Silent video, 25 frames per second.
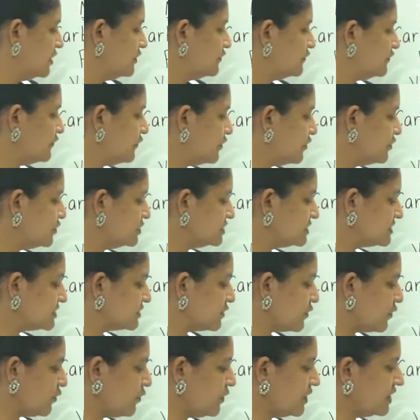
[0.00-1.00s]
Foods
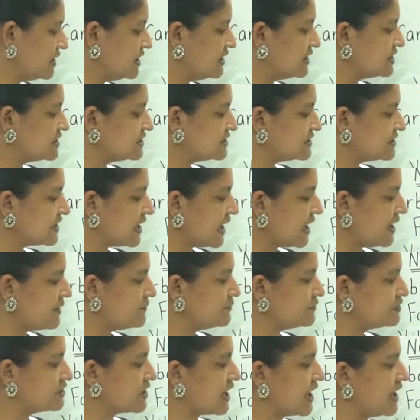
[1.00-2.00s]
with
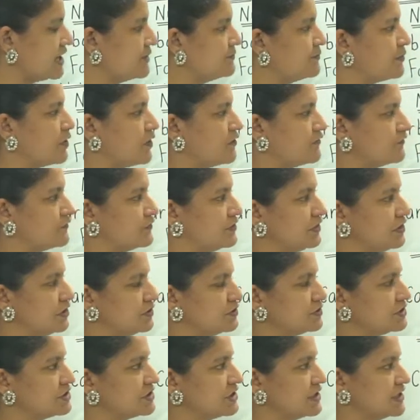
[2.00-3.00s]
same type of
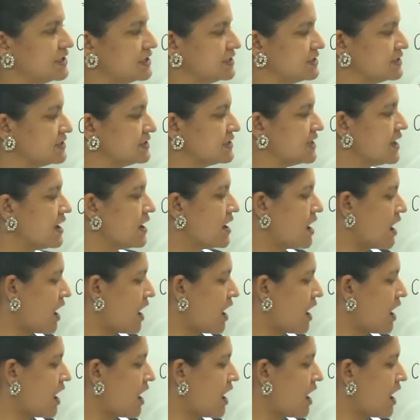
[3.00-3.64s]
nutrients